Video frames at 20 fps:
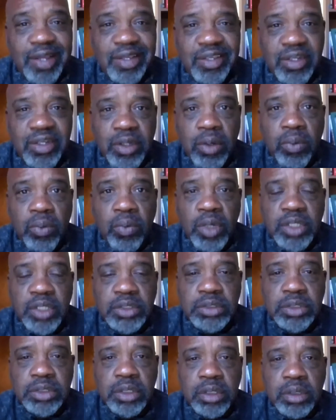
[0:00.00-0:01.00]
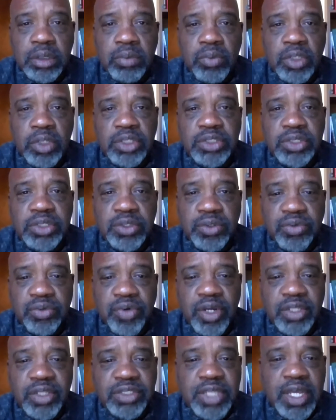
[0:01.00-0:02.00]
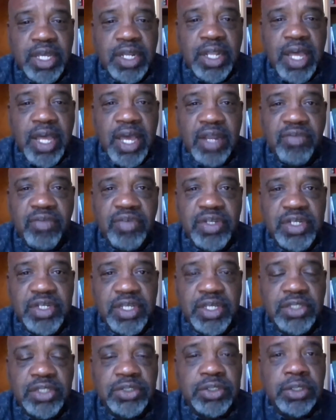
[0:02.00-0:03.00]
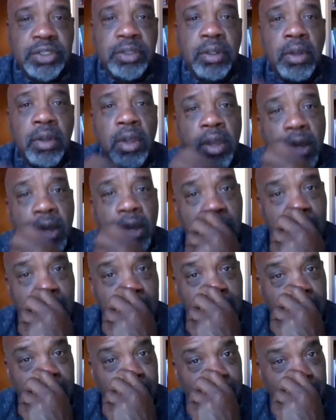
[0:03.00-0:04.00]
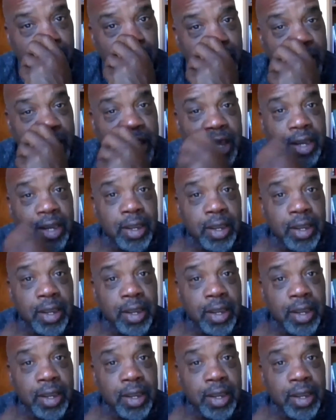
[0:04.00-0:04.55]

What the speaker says: Once you cross that line of addiction, that